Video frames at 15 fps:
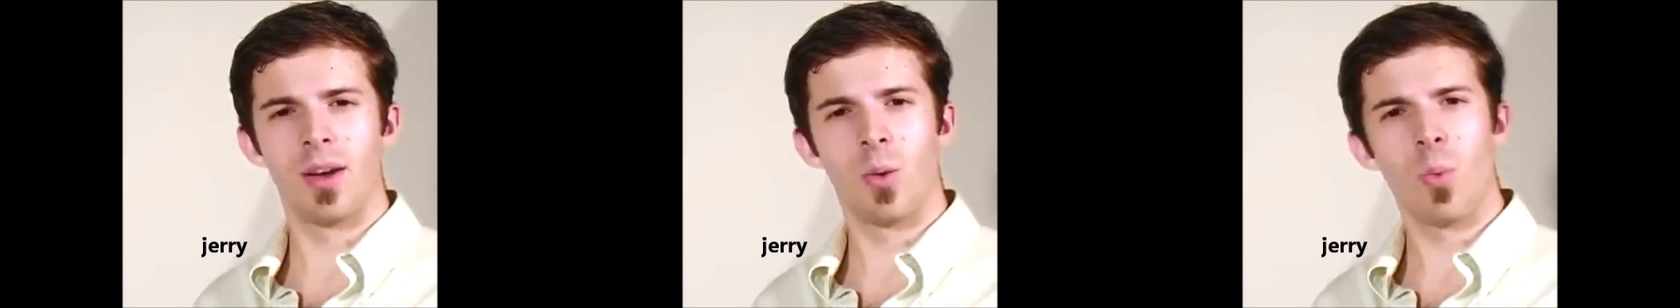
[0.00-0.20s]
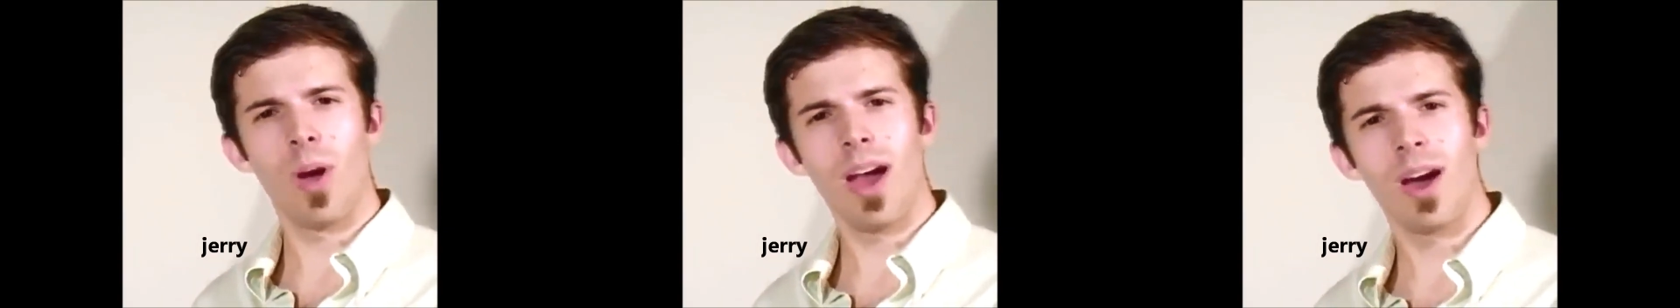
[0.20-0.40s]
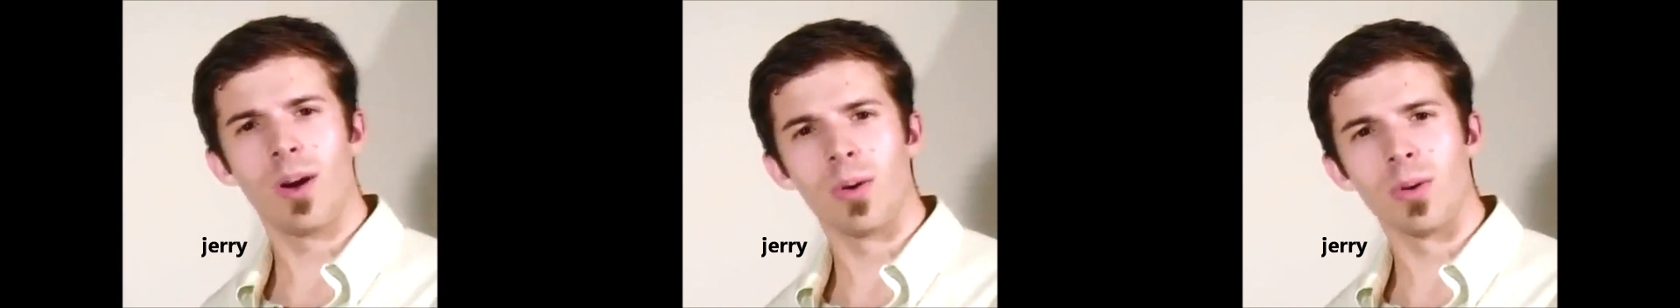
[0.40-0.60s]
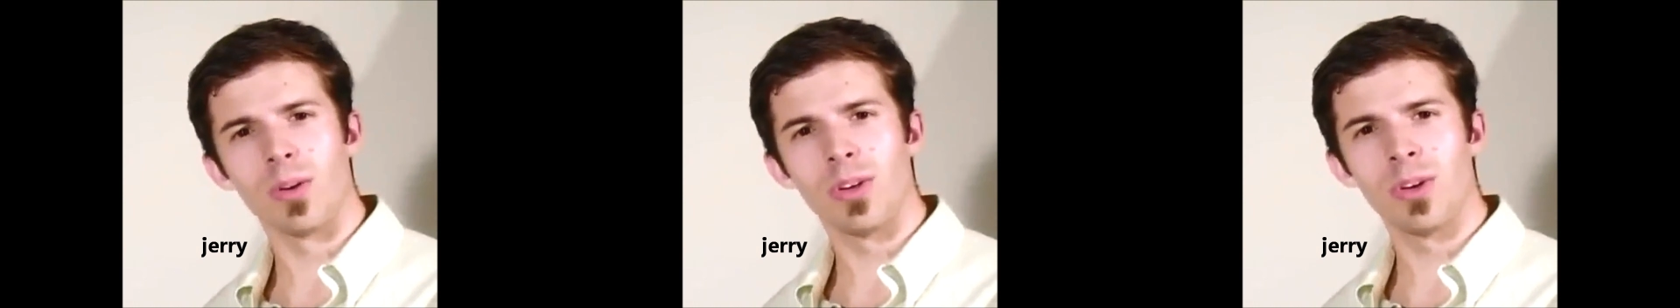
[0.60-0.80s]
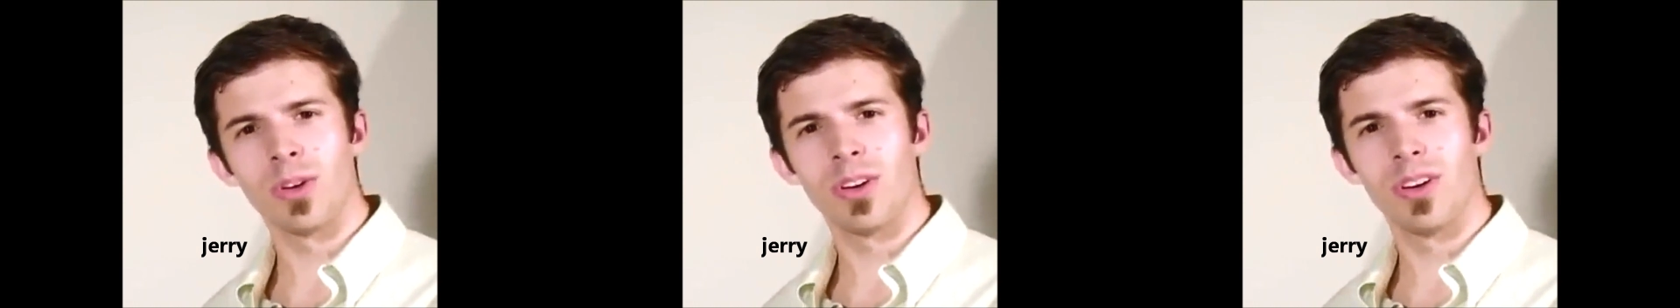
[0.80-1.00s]
wow,
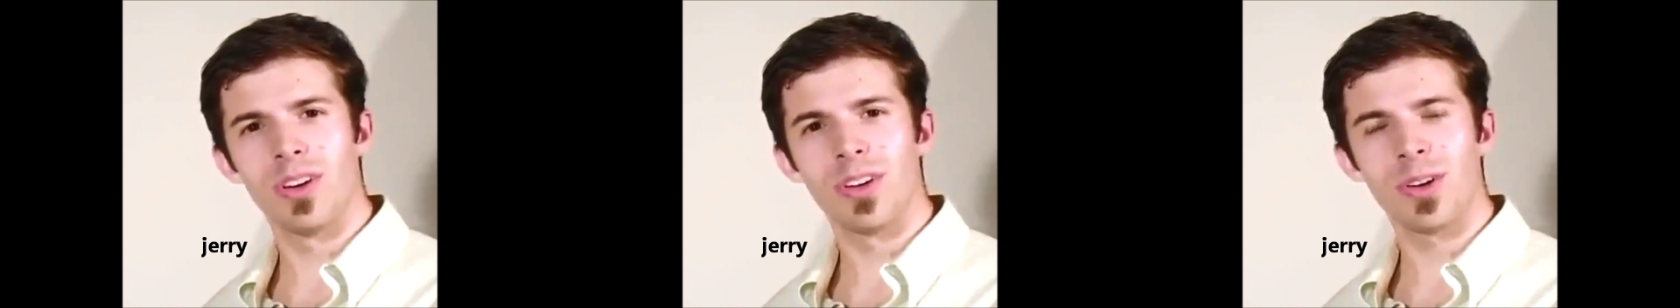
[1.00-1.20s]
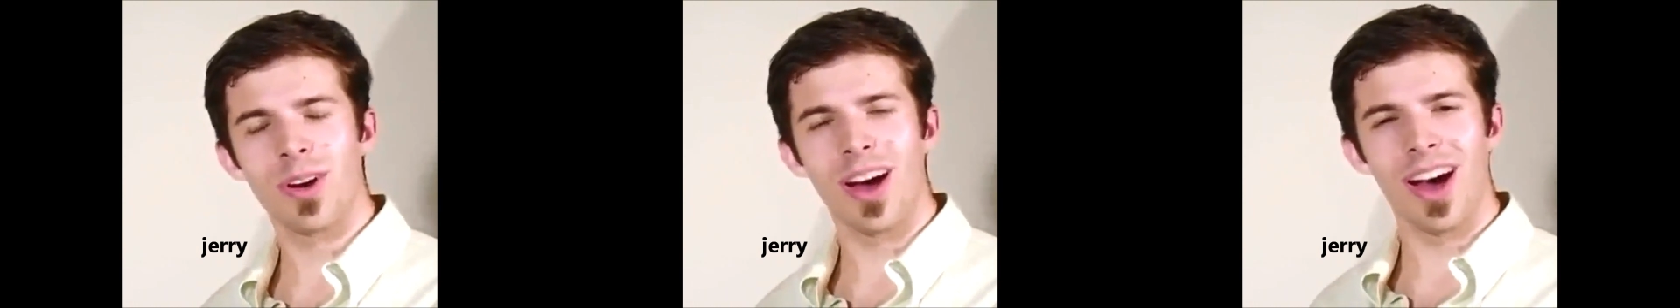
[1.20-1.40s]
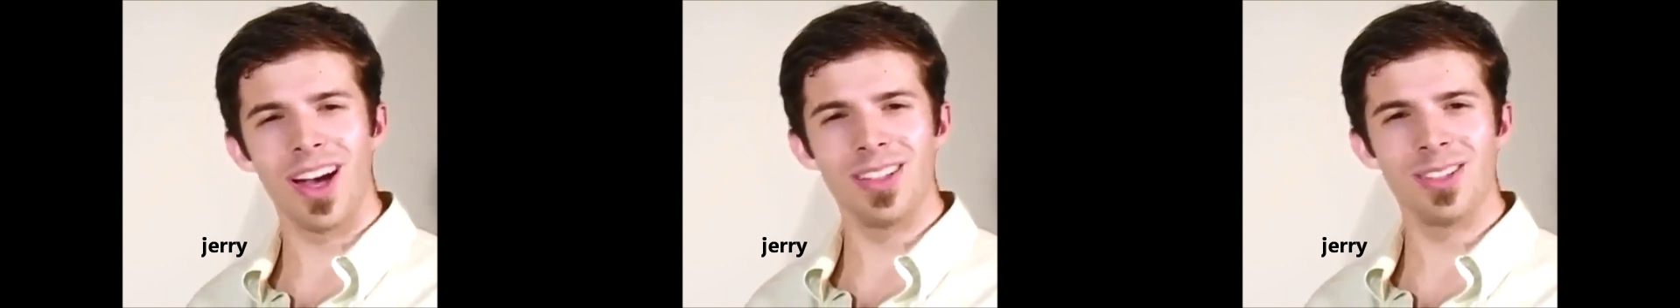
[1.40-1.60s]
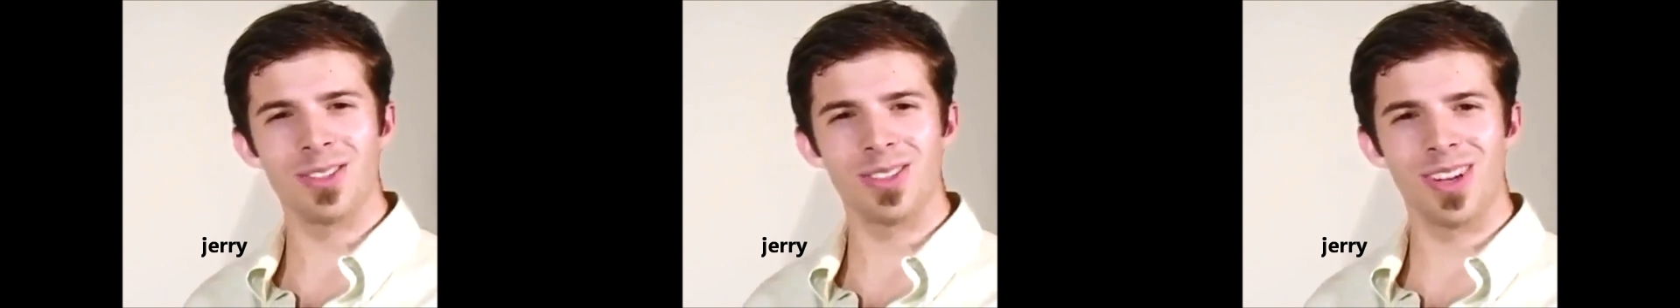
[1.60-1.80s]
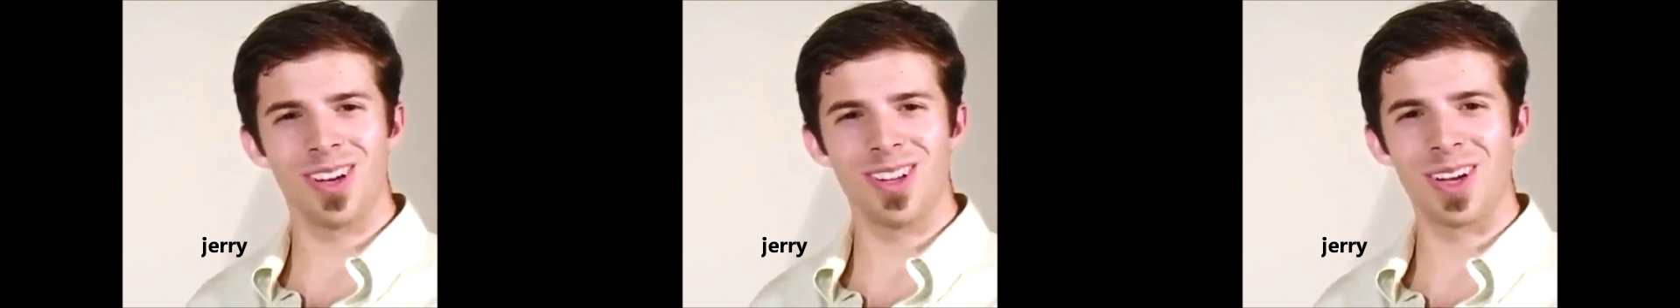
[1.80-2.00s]
your, your eyes
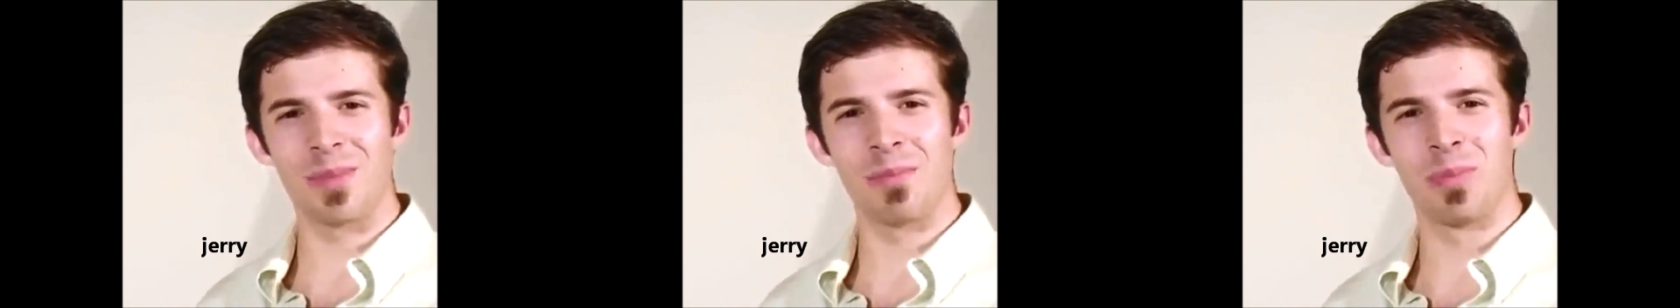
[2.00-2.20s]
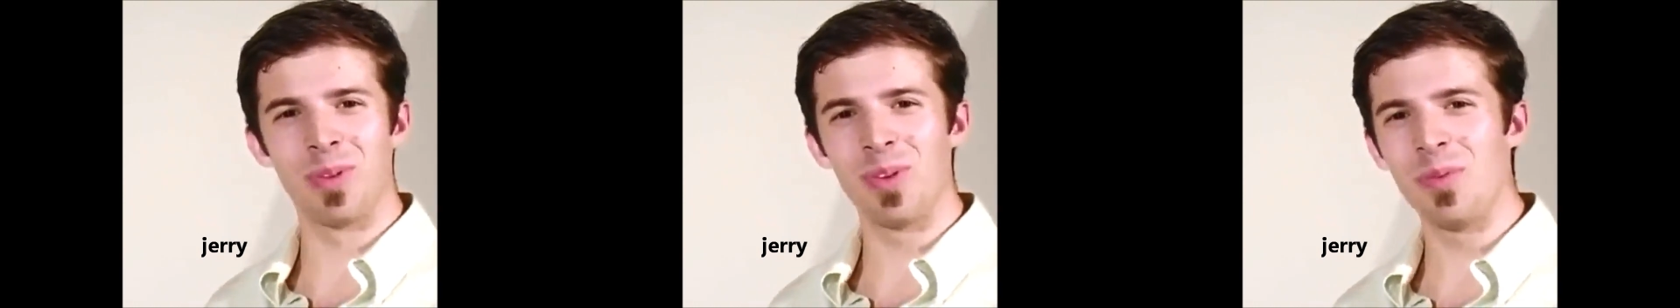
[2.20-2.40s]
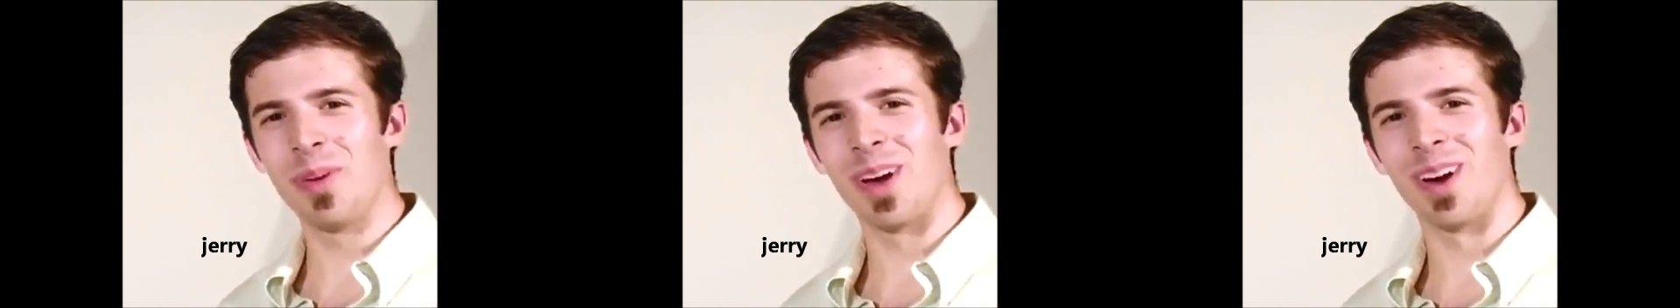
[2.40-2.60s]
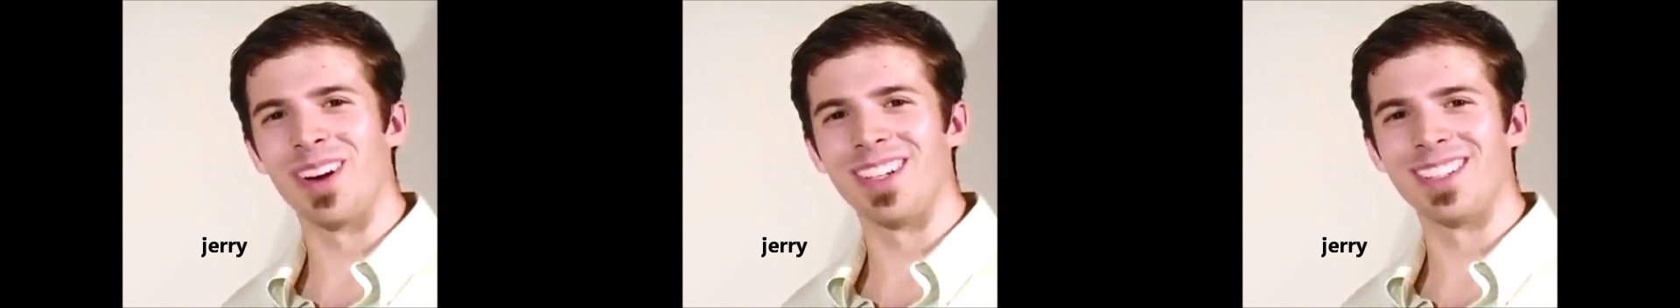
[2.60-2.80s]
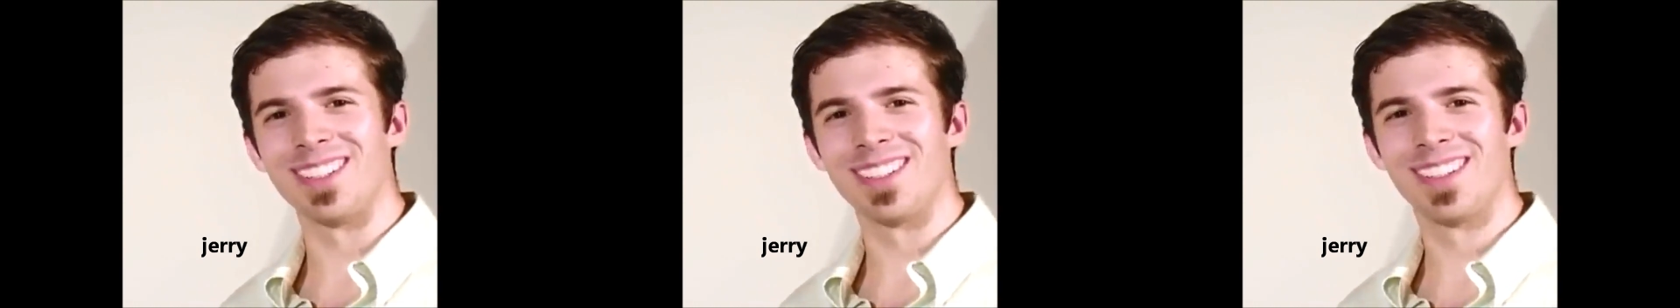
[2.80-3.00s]
are like blueberries.